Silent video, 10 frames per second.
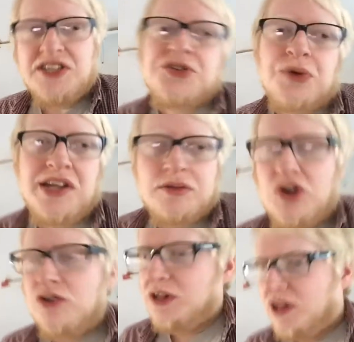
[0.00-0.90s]
10 to 8 in the
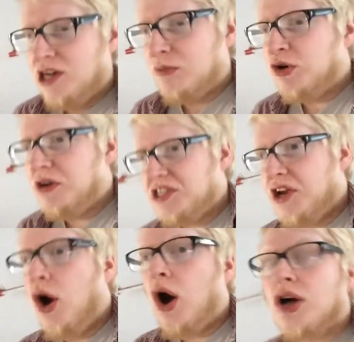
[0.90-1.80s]
morning, and I'm already
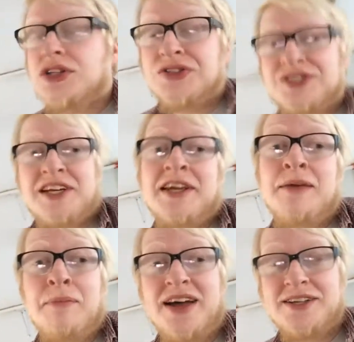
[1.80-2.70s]
a hot and
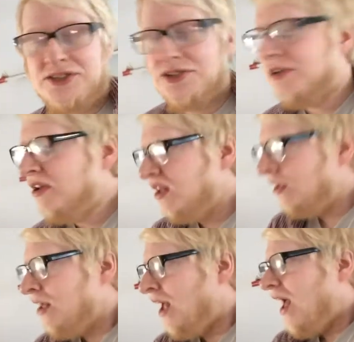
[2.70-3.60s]
sticky mess.
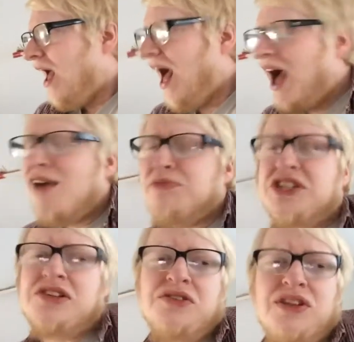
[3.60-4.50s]

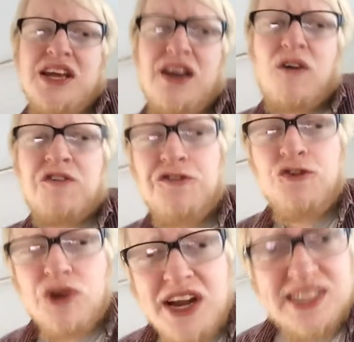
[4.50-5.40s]
Absolutely
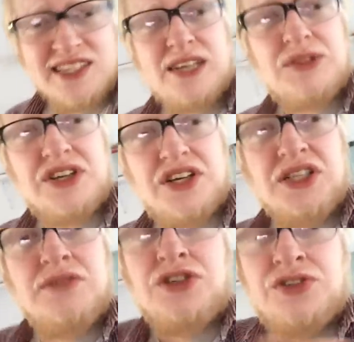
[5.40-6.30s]
freezing outside,
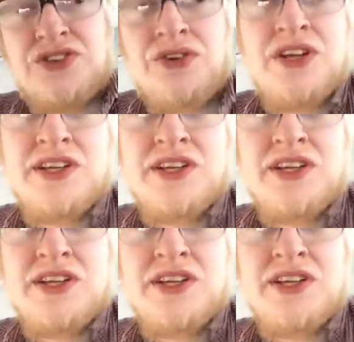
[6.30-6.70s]
and I've just got